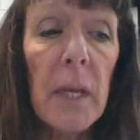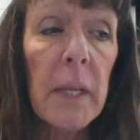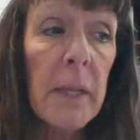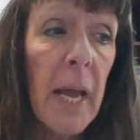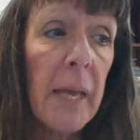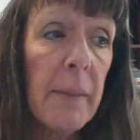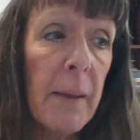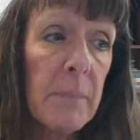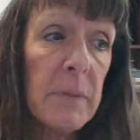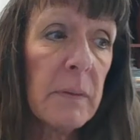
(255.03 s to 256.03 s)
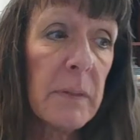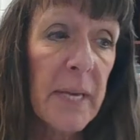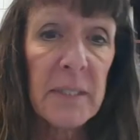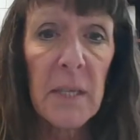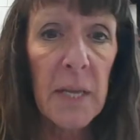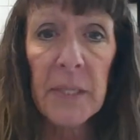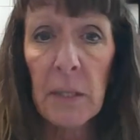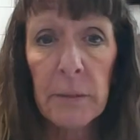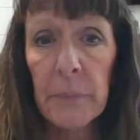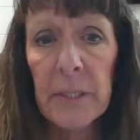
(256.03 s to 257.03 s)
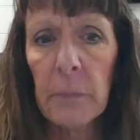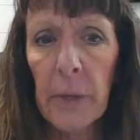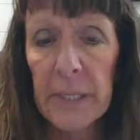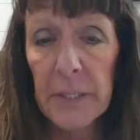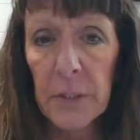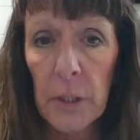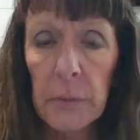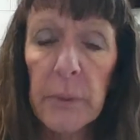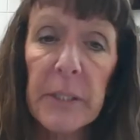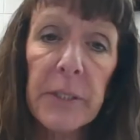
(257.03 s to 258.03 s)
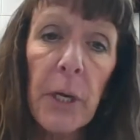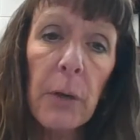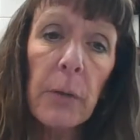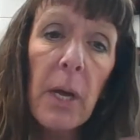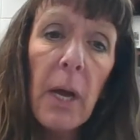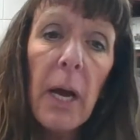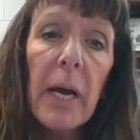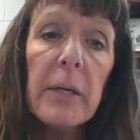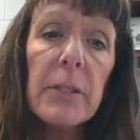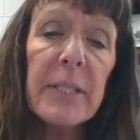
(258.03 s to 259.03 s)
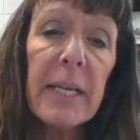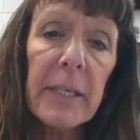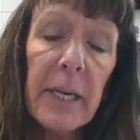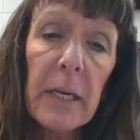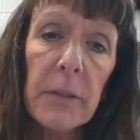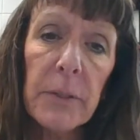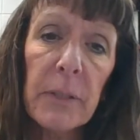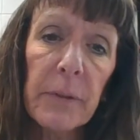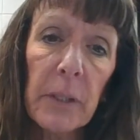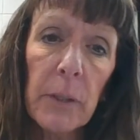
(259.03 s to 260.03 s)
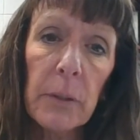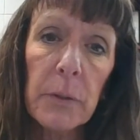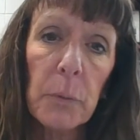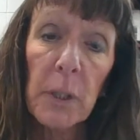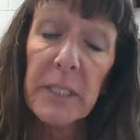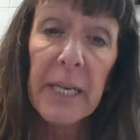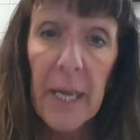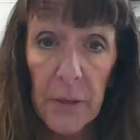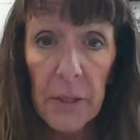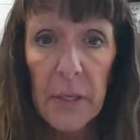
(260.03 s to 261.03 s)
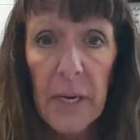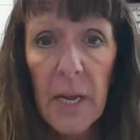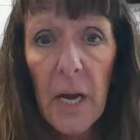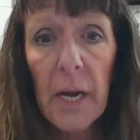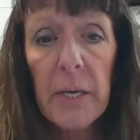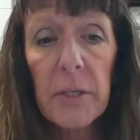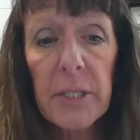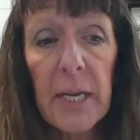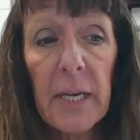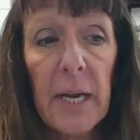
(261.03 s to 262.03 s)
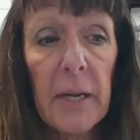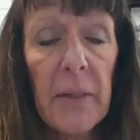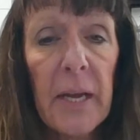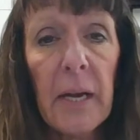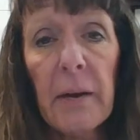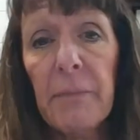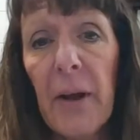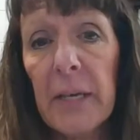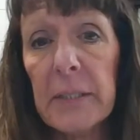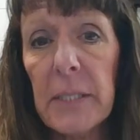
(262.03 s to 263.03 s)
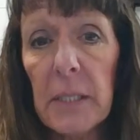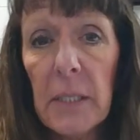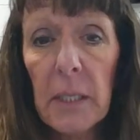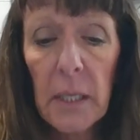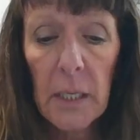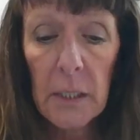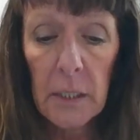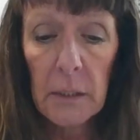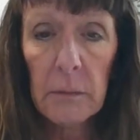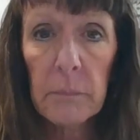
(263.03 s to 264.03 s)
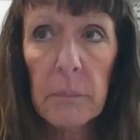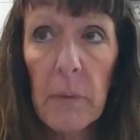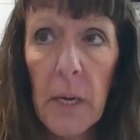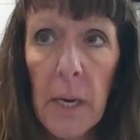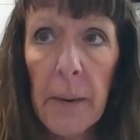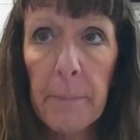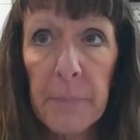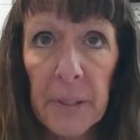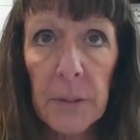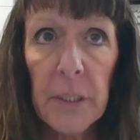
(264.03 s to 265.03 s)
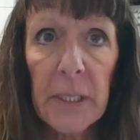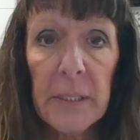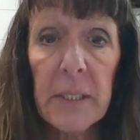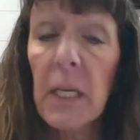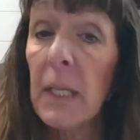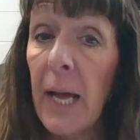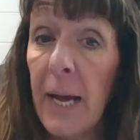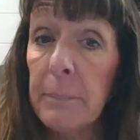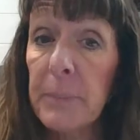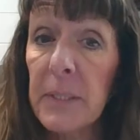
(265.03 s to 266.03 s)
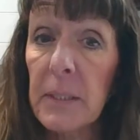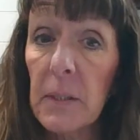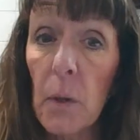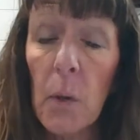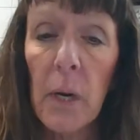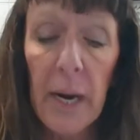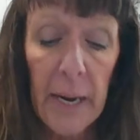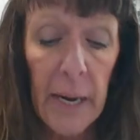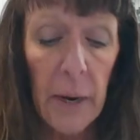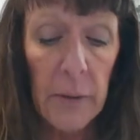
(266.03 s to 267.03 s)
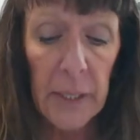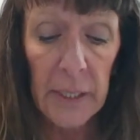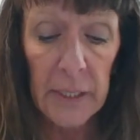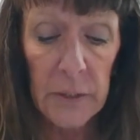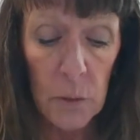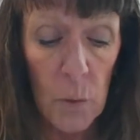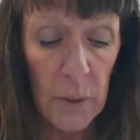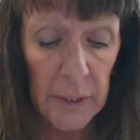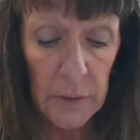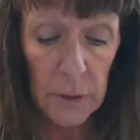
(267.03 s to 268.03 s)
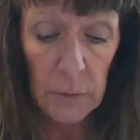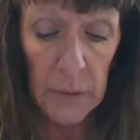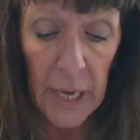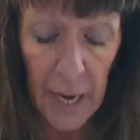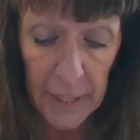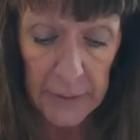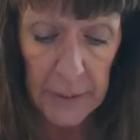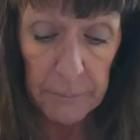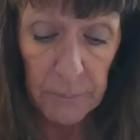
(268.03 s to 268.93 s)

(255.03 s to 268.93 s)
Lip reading: And that's not the only one that we're concerned with. So understanding how those different loads work together, understand how they affect a building's collapse or how it is going to react.